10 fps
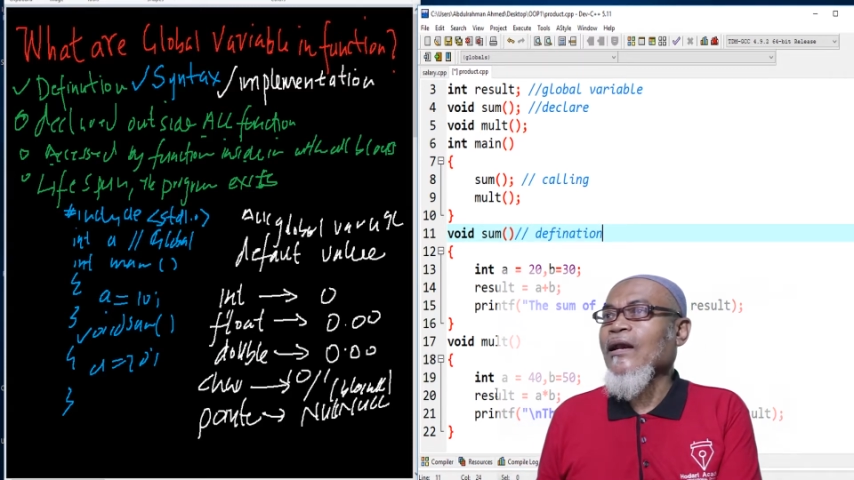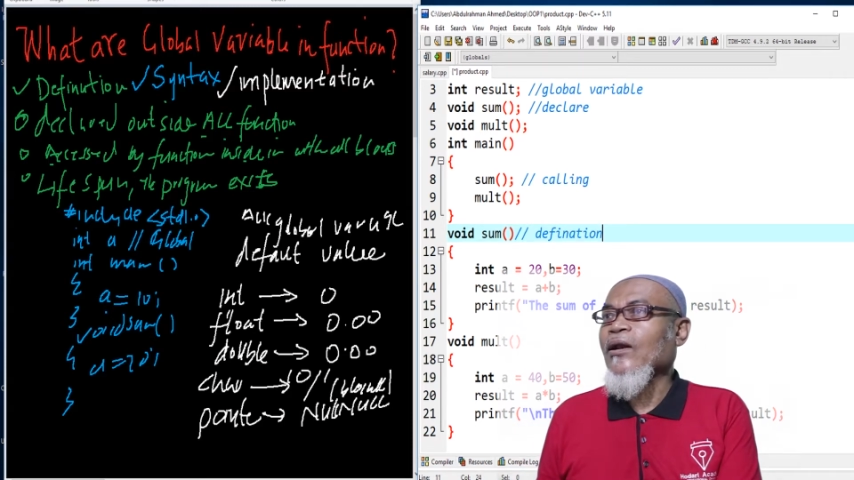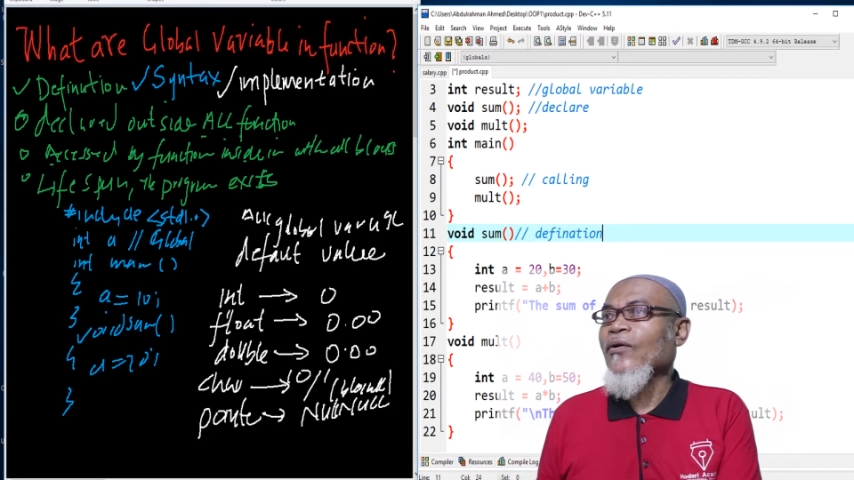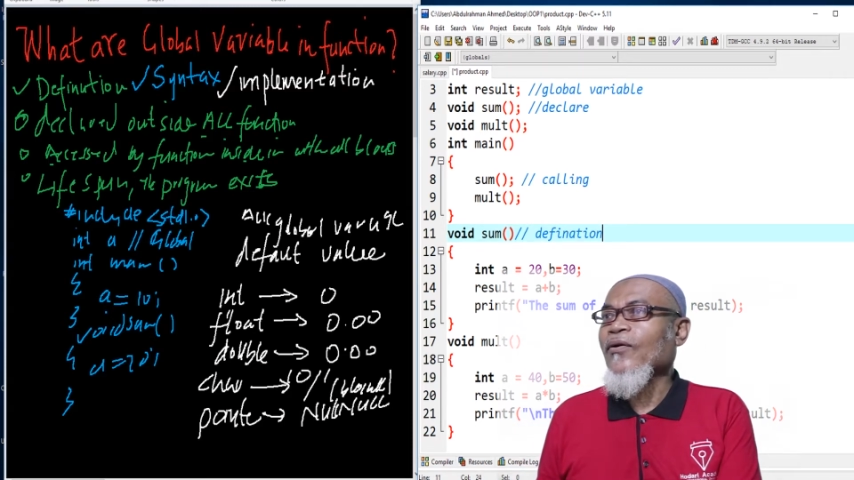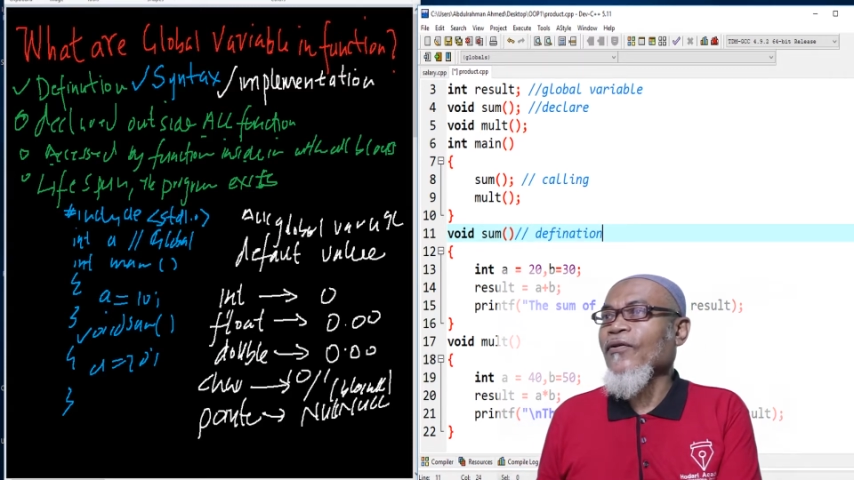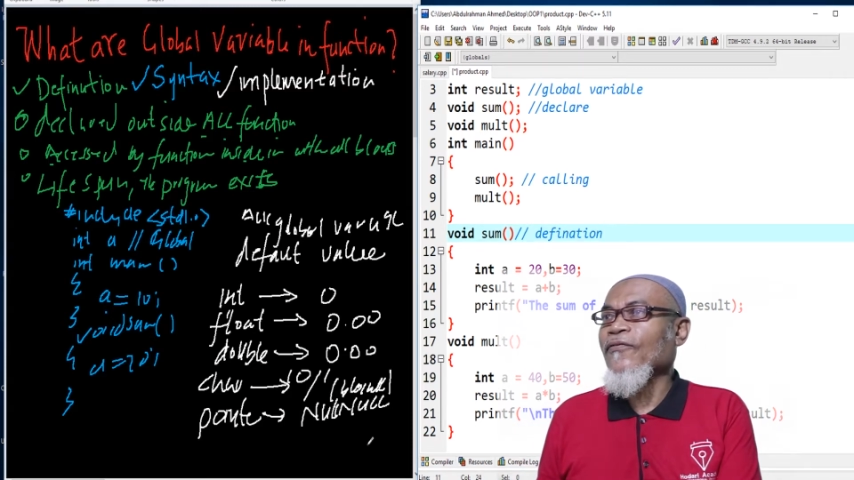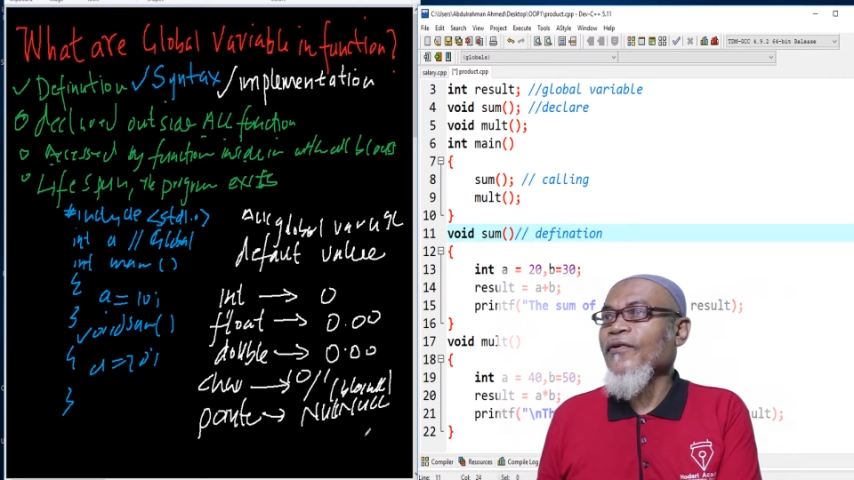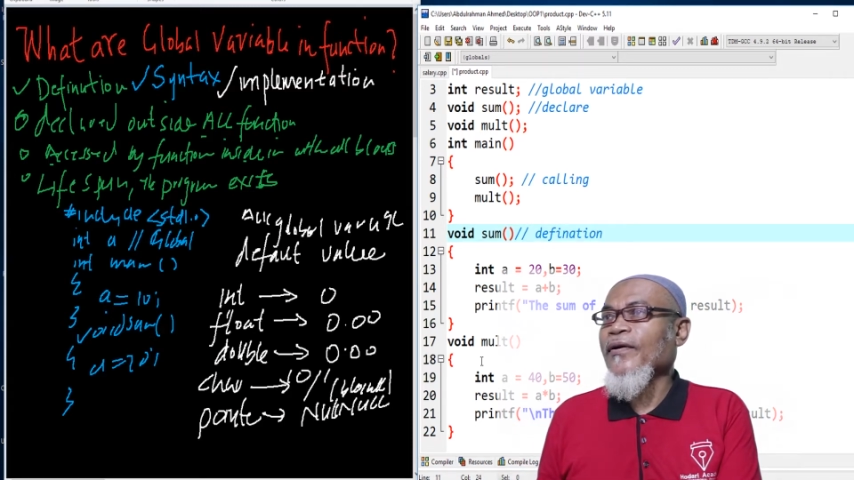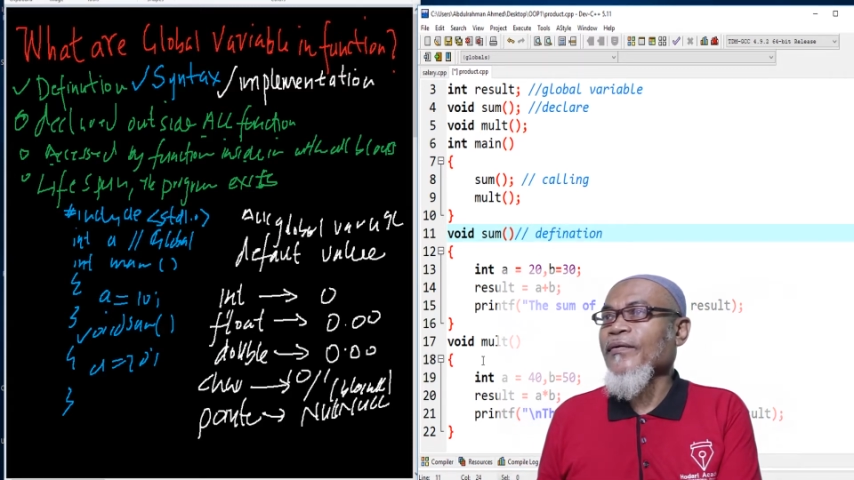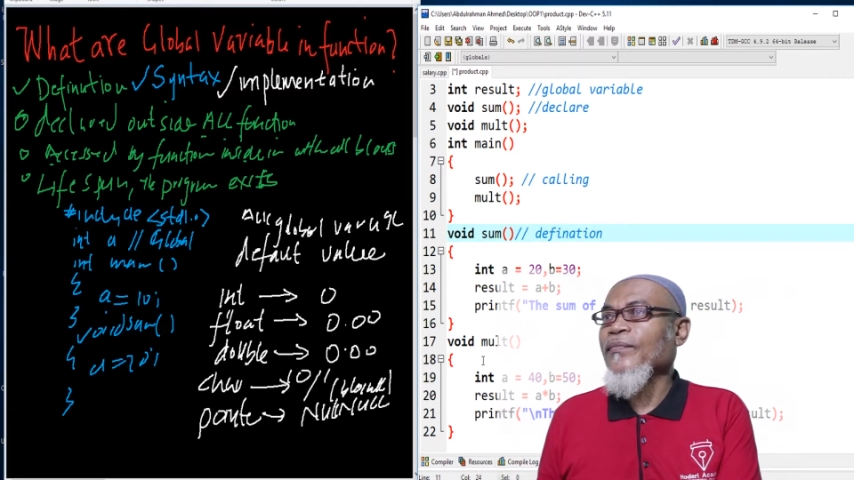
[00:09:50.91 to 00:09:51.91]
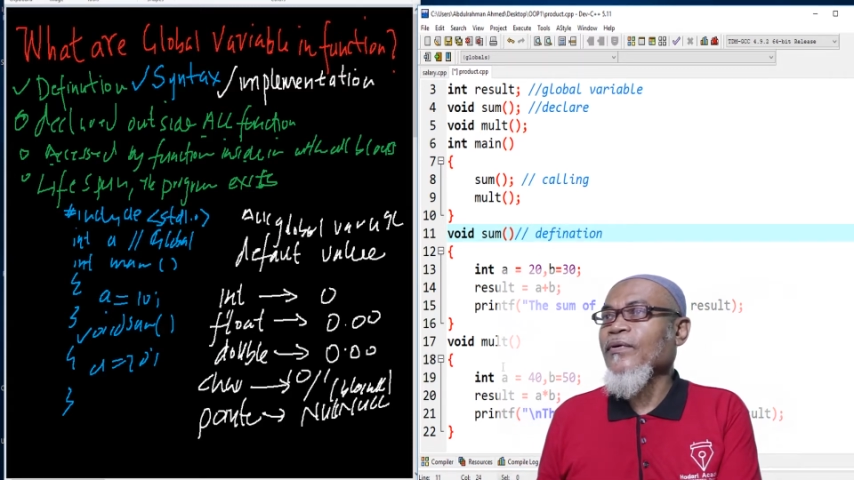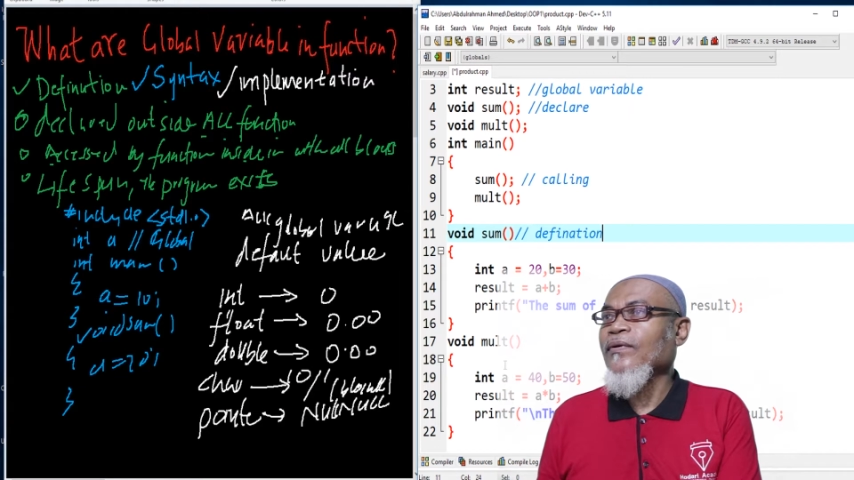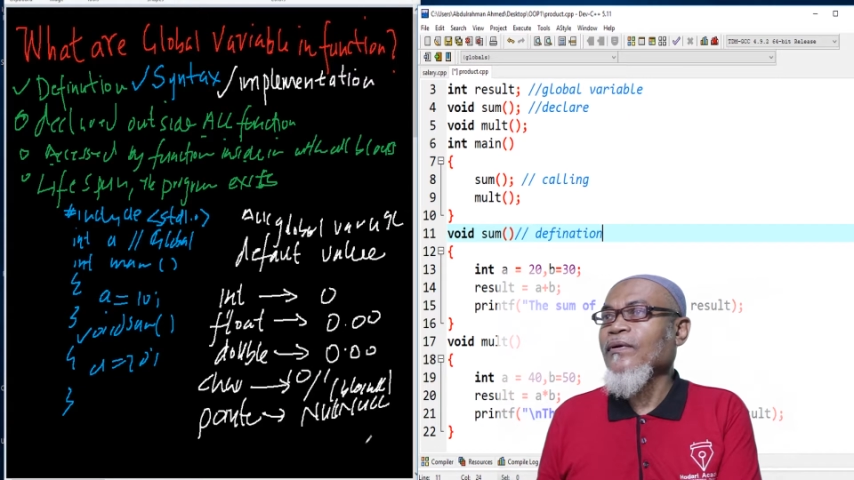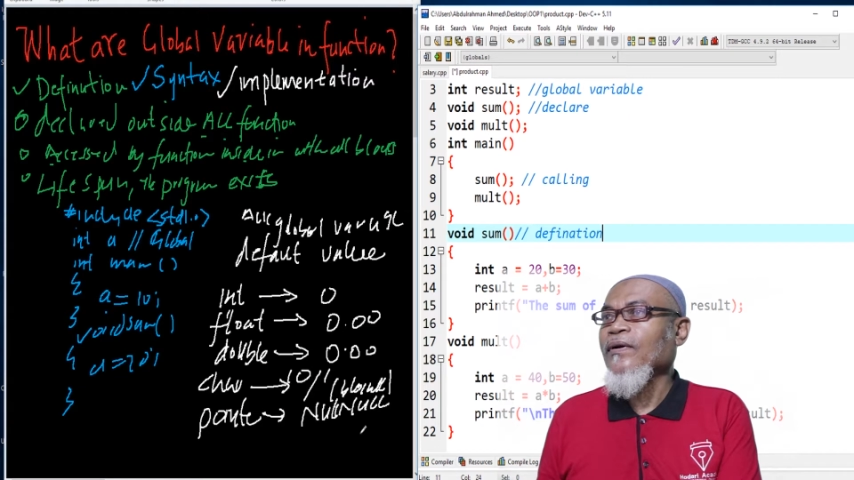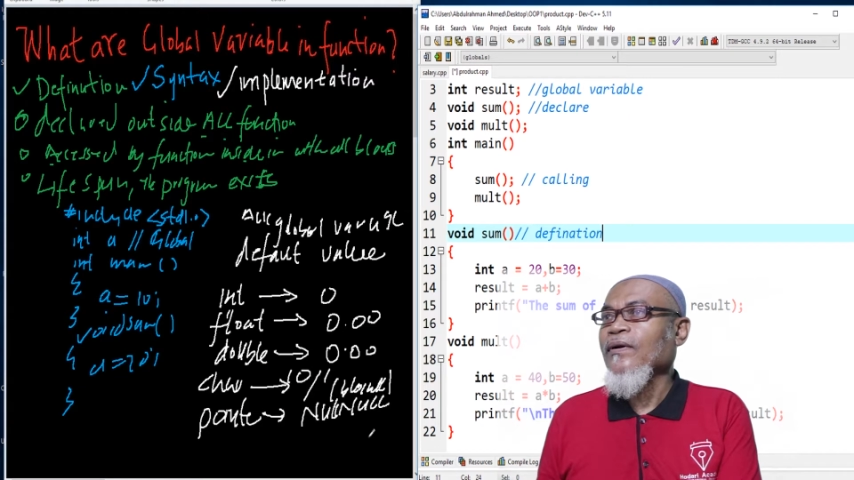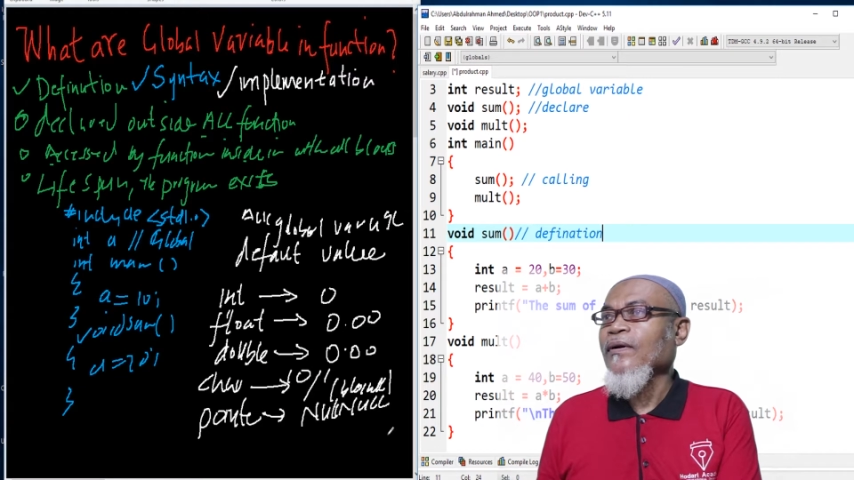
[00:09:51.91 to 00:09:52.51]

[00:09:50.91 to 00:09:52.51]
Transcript: local variable,